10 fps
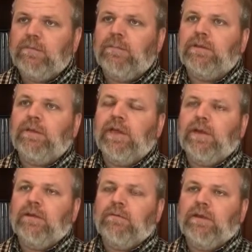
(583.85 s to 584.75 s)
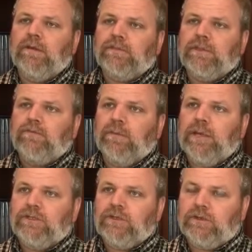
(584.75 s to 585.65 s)
but then give us
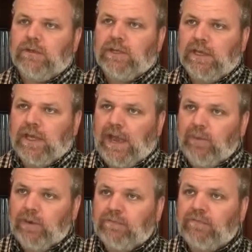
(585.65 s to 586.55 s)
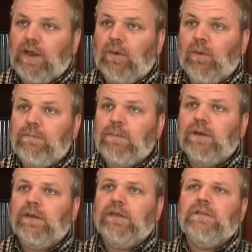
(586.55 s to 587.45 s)
information how we can follow up
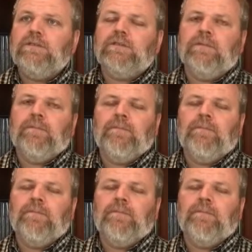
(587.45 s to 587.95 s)
on leads.